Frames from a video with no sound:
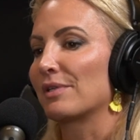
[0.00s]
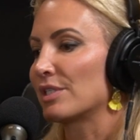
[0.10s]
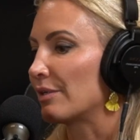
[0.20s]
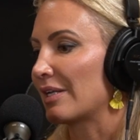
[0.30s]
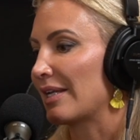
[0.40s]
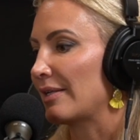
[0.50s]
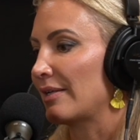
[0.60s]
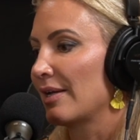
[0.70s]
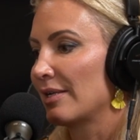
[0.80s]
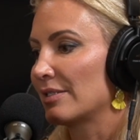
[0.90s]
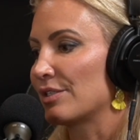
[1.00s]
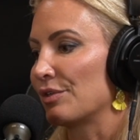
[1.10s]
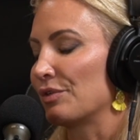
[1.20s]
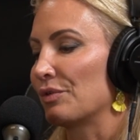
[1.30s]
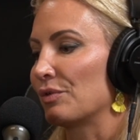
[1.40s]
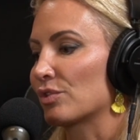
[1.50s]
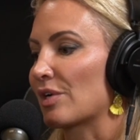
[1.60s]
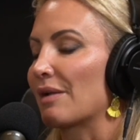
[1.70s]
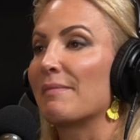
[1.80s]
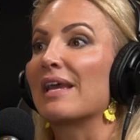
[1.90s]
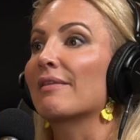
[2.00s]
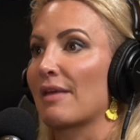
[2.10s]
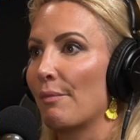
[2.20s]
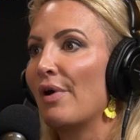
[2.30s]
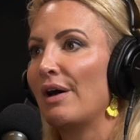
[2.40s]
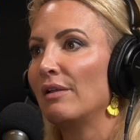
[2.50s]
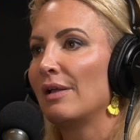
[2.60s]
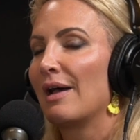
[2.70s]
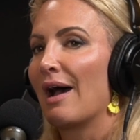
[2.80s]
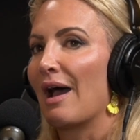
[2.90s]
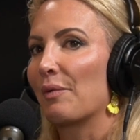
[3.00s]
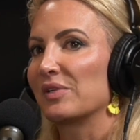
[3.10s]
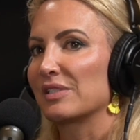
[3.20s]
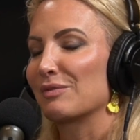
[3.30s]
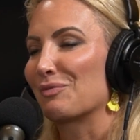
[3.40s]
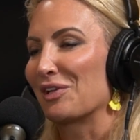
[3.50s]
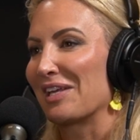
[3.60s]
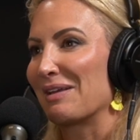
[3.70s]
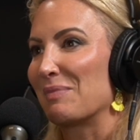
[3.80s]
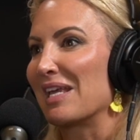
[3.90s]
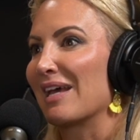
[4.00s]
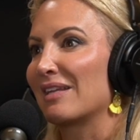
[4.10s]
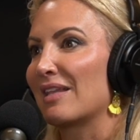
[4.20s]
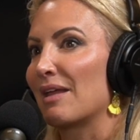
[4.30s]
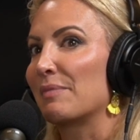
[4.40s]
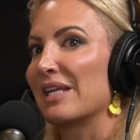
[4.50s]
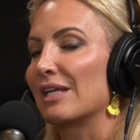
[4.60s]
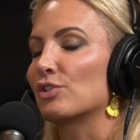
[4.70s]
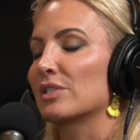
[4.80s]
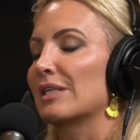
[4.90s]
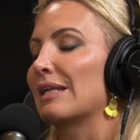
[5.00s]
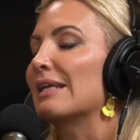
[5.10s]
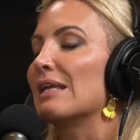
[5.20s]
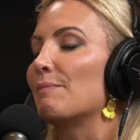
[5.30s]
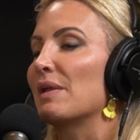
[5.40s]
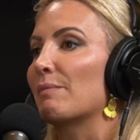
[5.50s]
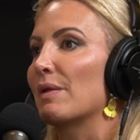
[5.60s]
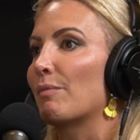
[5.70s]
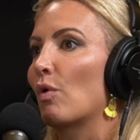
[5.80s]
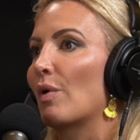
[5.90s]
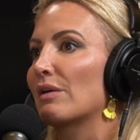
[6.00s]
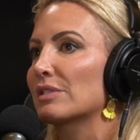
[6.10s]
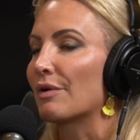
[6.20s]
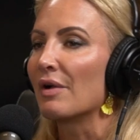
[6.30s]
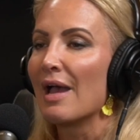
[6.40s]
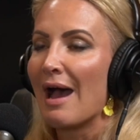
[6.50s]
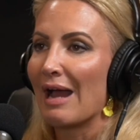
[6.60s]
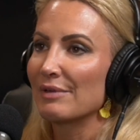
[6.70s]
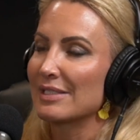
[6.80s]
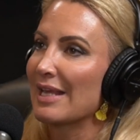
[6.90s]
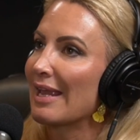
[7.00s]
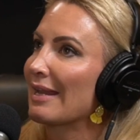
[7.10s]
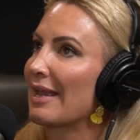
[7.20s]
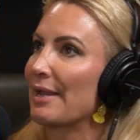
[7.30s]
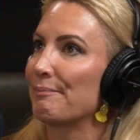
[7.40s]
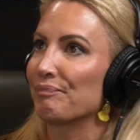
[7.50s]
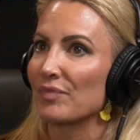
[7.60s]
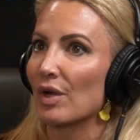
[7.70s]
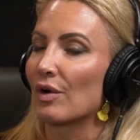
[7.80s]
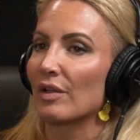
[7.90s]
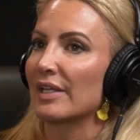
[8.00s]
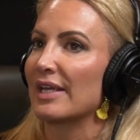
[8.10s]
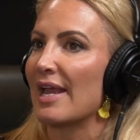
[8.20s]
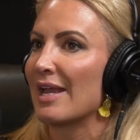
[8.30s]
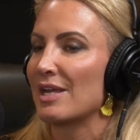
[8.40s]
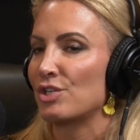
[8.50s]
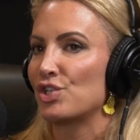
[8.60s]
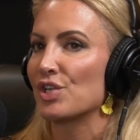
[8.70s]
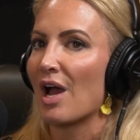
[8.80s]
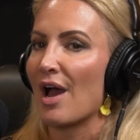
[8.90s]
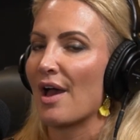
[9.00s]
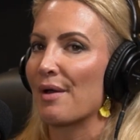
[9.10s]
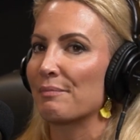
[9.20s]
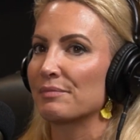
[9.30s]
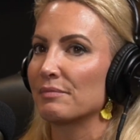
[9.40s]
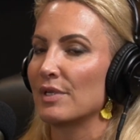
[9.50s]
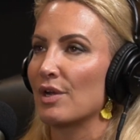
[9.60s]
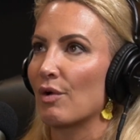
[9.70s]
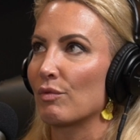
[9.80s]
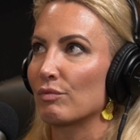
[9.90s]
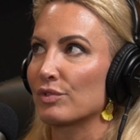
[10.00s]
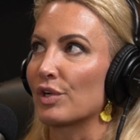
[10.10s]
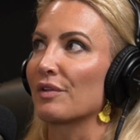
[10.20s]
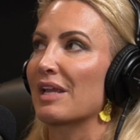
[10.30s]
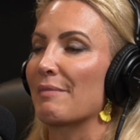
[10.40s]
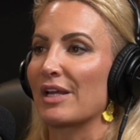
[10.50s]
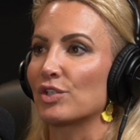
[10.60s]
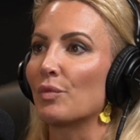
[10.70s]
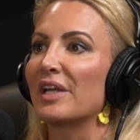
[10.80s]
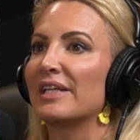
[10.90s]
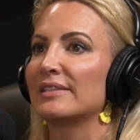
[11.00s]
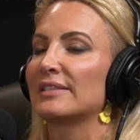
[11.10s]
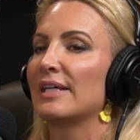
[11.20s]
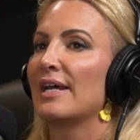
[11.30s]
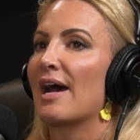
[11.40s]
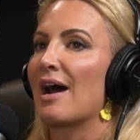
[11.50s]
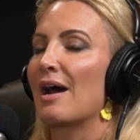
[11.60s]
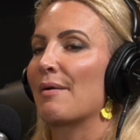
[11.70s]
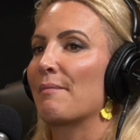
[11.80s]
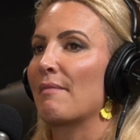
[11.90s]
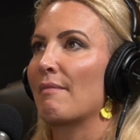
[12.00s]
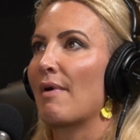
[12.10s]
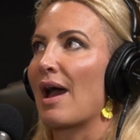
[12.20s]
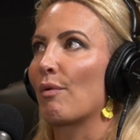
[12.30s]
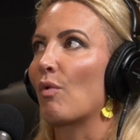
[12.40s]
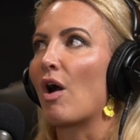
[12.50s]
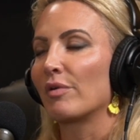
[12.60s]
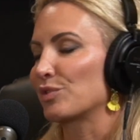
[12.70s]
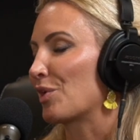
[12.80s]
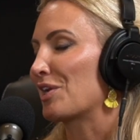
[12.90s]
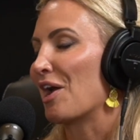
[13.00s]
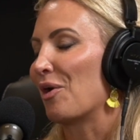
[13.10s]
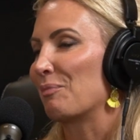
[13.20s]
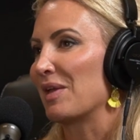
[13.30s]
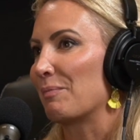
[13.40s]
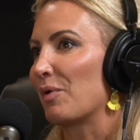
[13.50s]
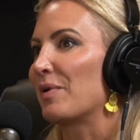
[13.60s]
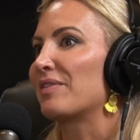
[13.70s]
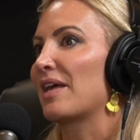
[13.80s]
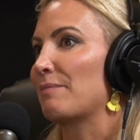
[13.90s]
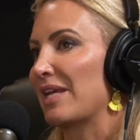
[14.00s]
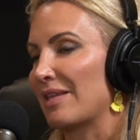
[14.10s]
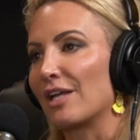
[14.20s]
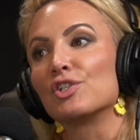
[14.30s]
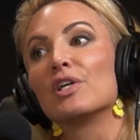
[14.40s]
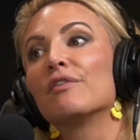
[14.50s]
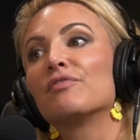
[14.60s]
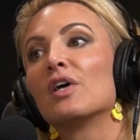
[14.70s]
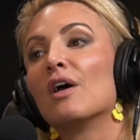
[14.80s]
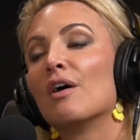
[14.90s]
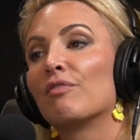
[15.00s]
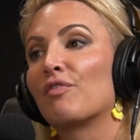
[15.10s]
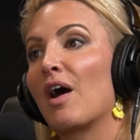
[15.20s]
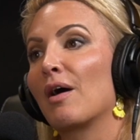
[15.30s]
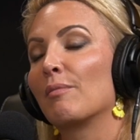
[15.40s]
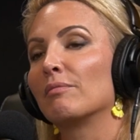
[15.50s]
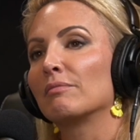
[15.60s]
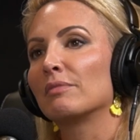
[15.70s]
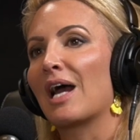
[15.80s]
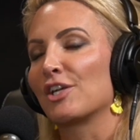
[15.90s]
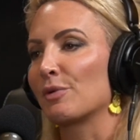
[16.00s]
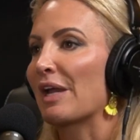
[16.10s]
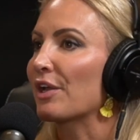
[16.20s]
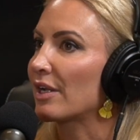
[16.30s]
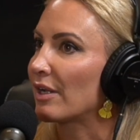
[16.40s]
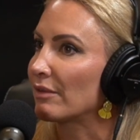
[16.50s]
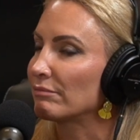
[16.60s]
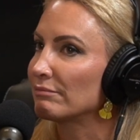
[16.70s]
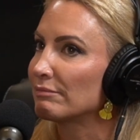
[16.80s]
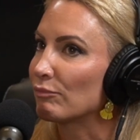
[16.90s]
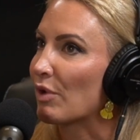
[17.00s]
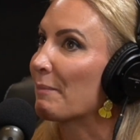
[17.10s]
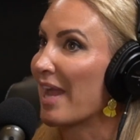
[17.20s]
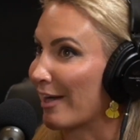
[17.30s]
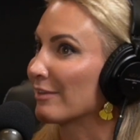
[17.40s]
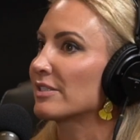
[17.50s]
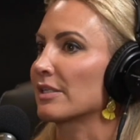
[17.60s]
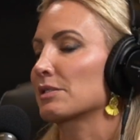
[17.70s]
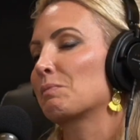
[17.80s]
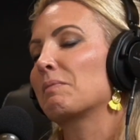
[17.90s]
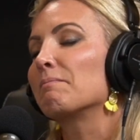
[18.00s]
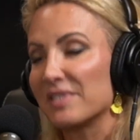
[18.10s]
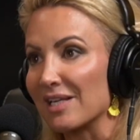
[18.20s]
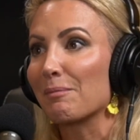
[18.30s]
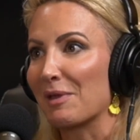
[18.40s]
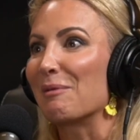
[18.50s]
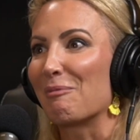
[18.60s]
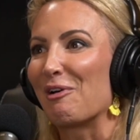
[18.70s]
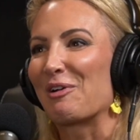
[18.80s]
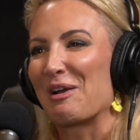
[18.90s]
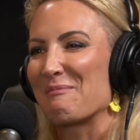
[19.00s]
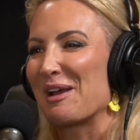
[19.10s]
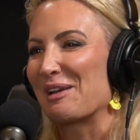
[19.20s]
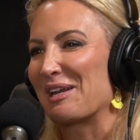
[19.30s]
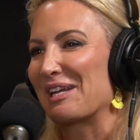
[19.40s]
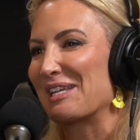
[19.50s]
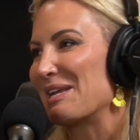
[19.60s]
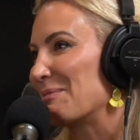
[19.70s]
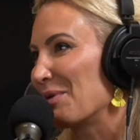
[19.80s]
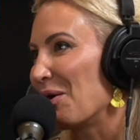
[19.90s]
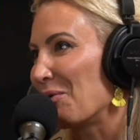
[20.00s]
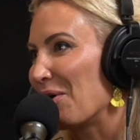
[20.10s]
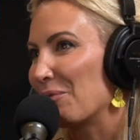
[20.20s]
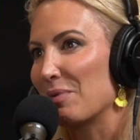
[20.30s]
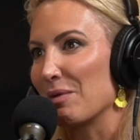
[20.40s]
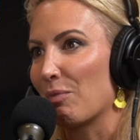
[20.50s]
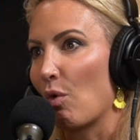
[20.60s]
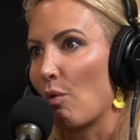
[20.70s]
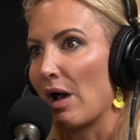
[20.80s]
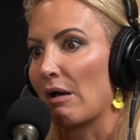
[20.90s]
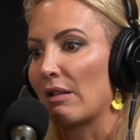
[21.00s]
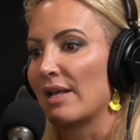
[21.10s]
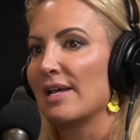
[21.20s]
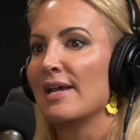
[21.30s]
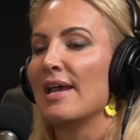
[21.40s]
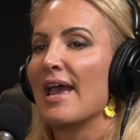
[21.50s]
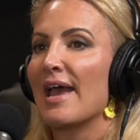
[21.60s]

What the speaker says: opportunity to try to make them well. I was really began then being interested in keeping people well. So I would say at a early age, certainly in my 20s, I always wanted to help people, but then made that shift from, gosh, am I going to repair sick people, or am I going to keep well people well?